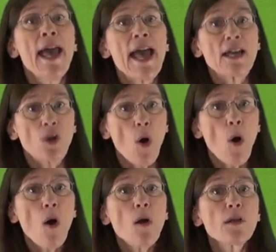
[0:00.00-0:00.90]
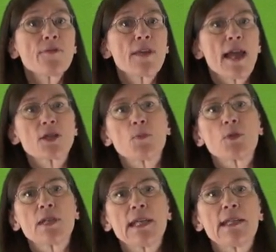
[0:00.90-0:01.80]
and all of the
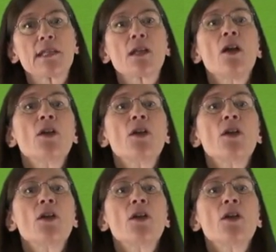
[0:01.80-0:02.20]
expertise